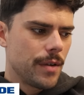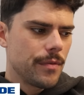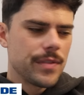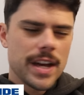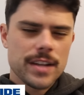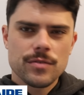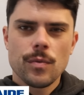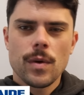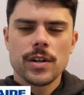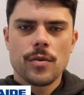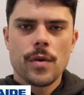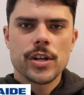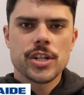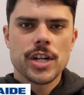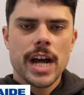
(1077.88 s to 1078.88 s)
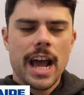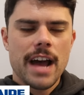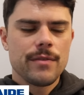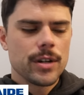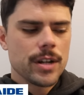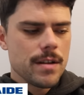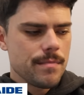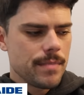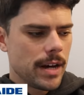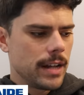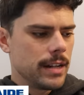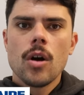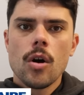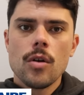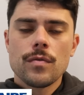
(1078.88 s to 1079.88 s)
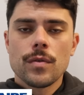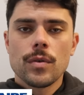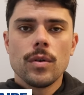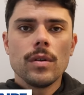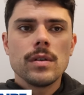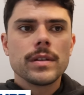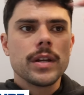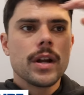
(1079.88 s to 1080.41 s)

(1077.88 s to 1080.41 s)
That's one question I have on it. But overall, you